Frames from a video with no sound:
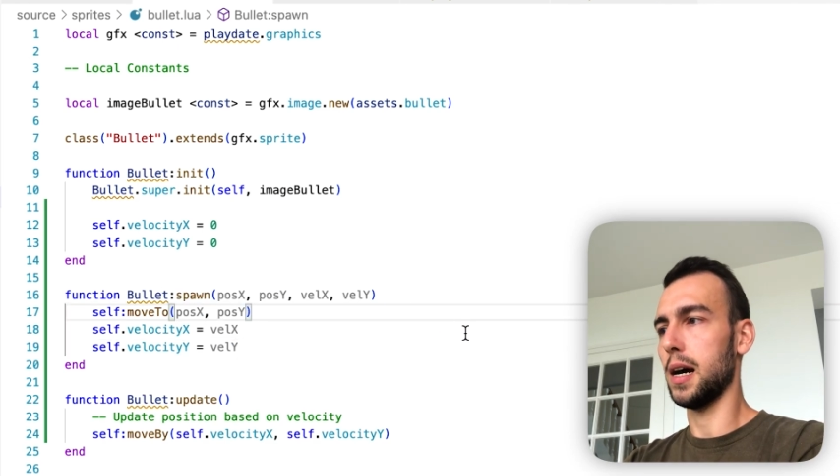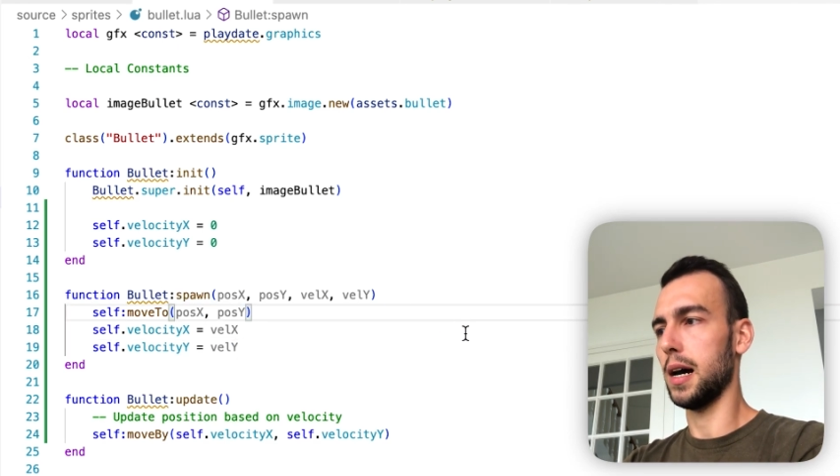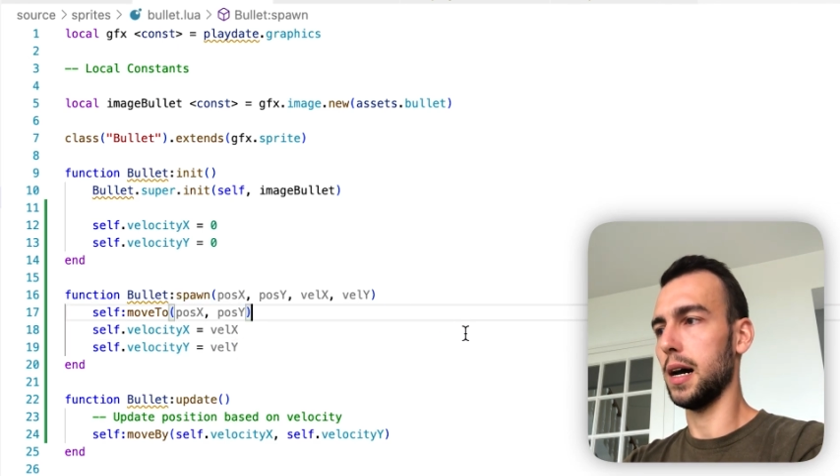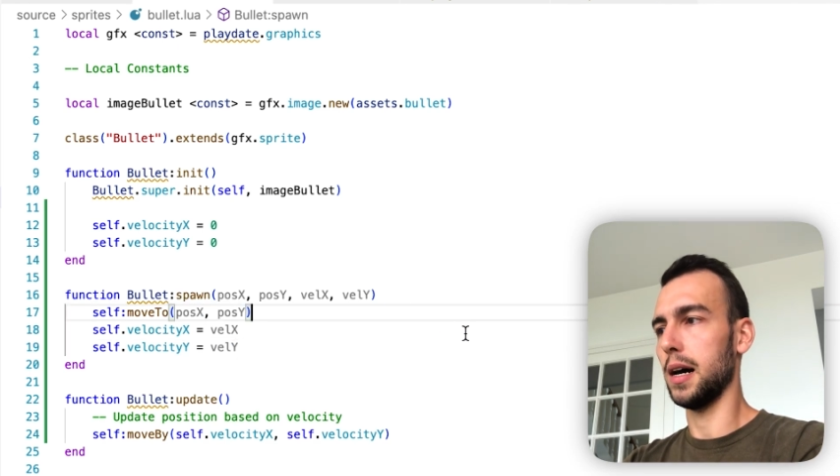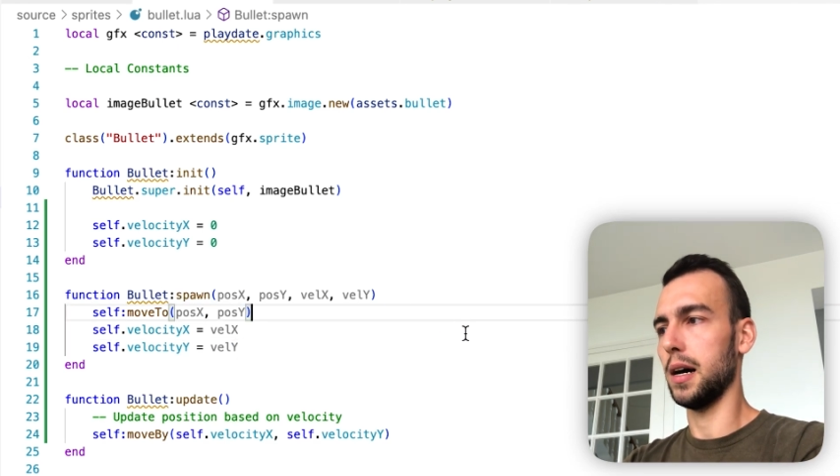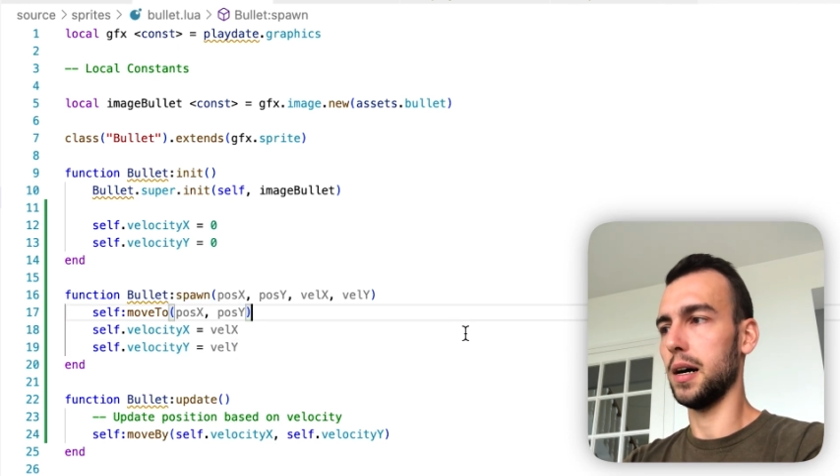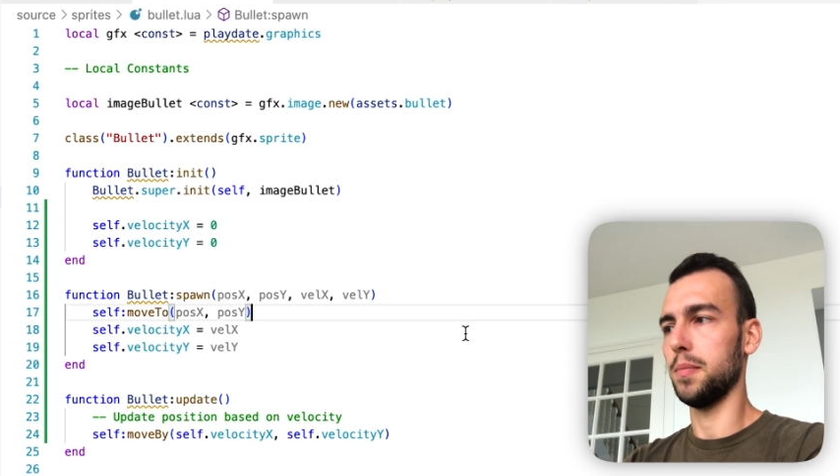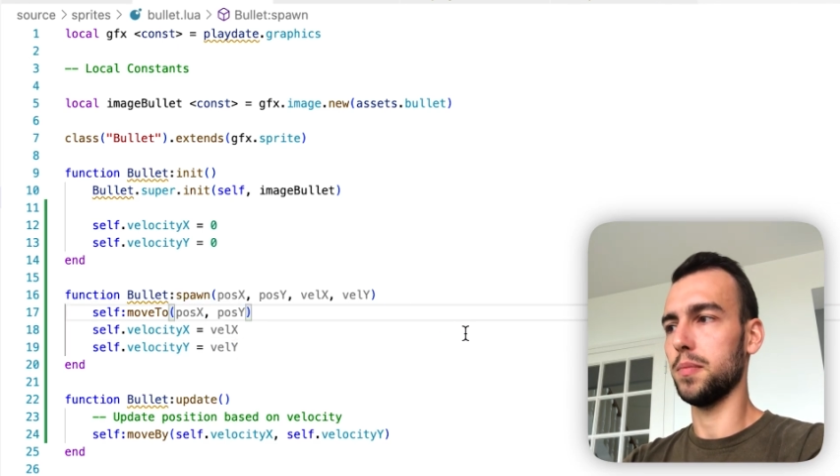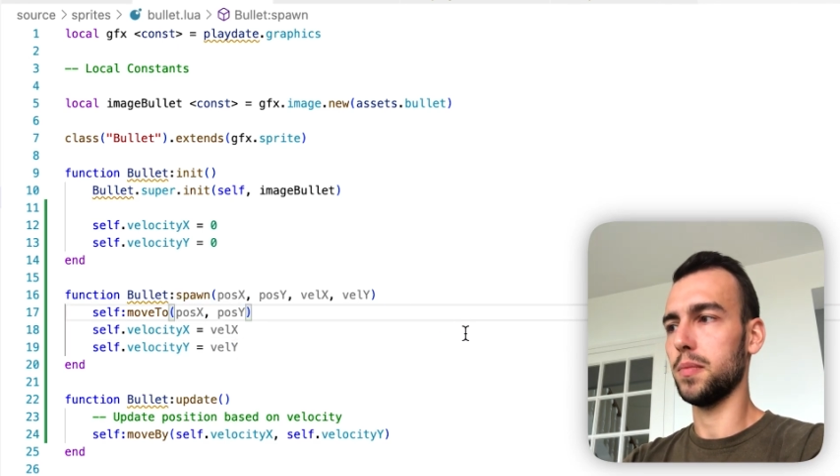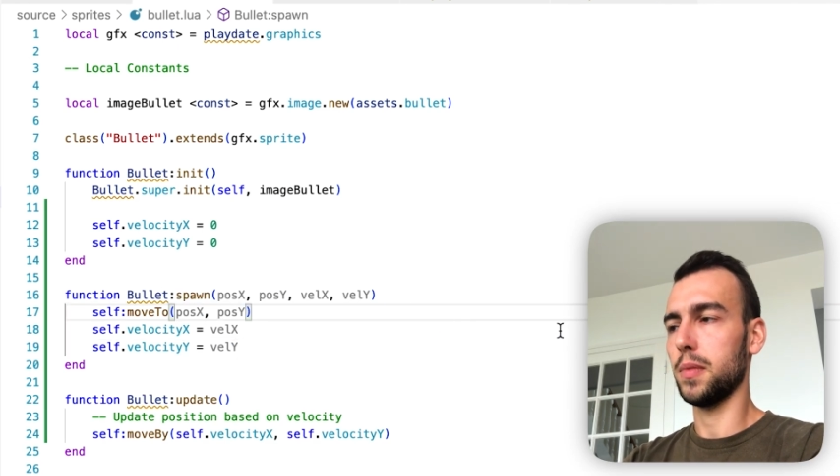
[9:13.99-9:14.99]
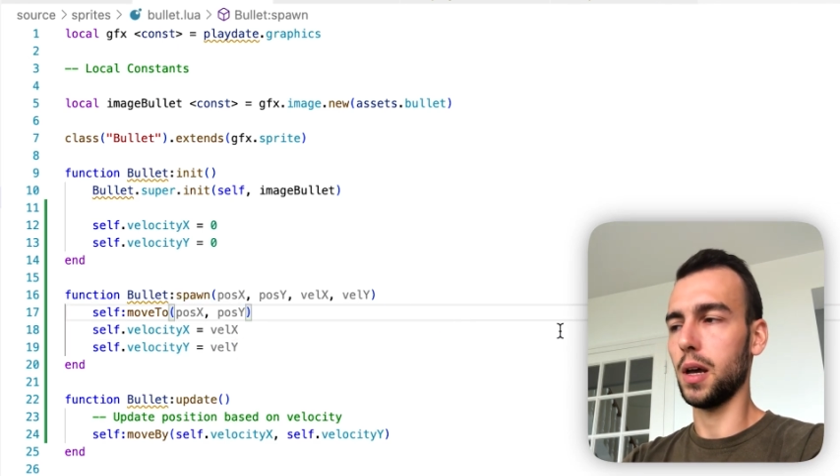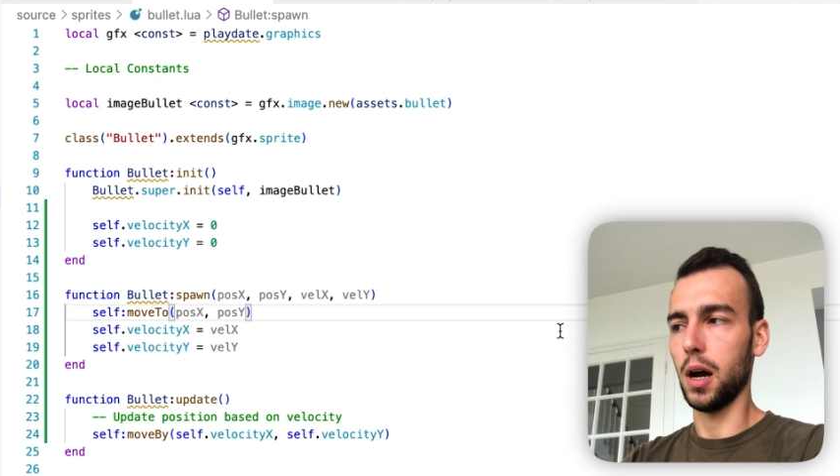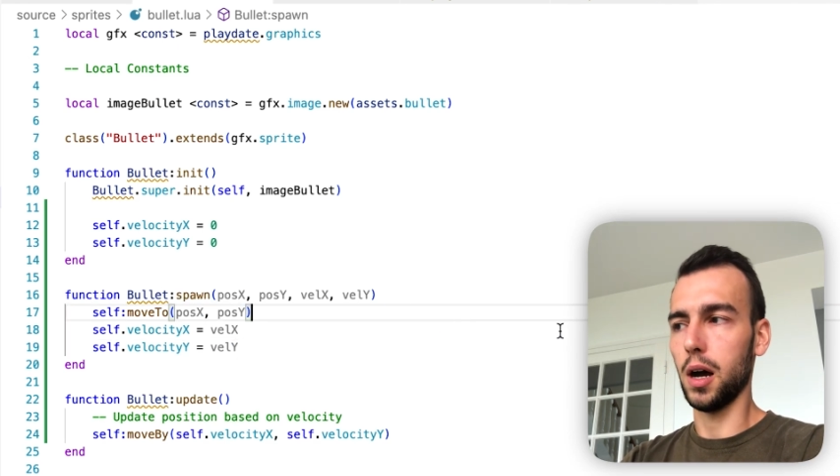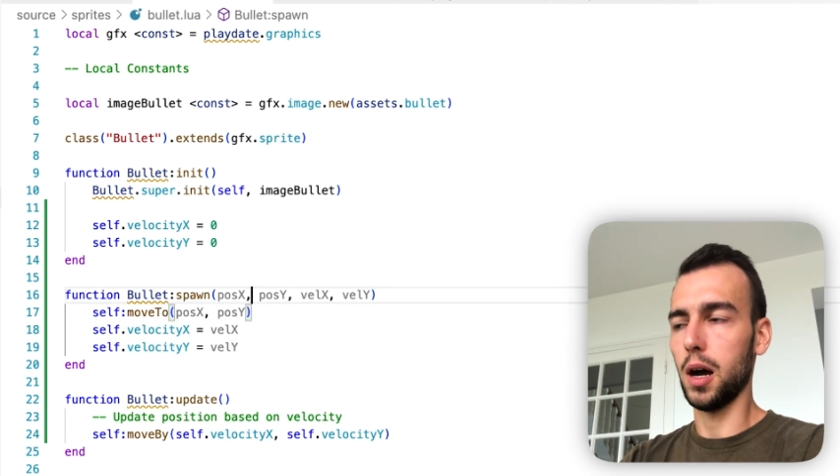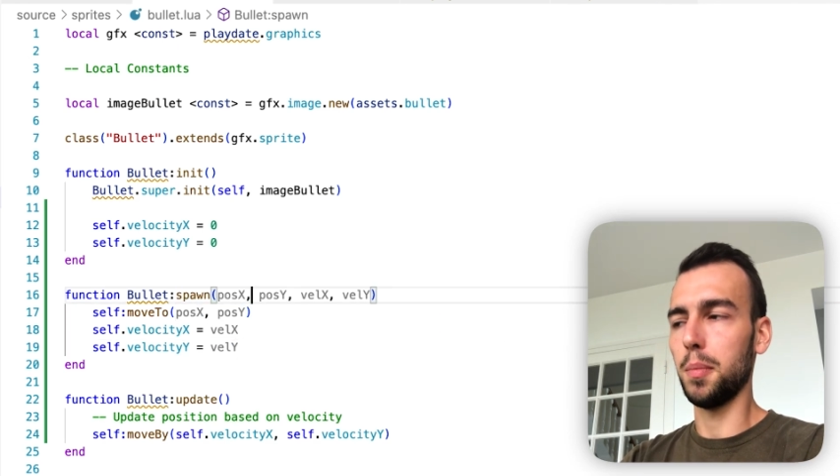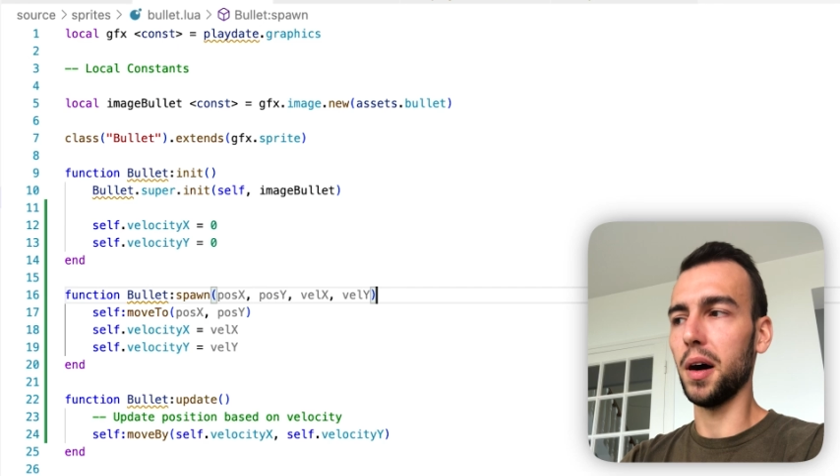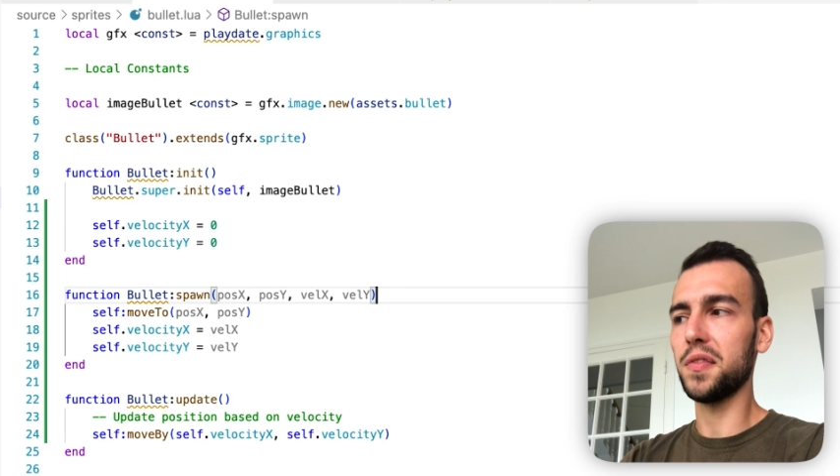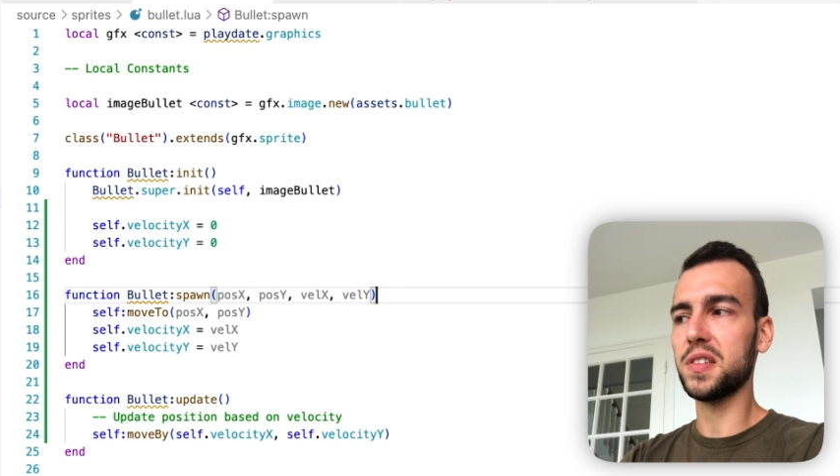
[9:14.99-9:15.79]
above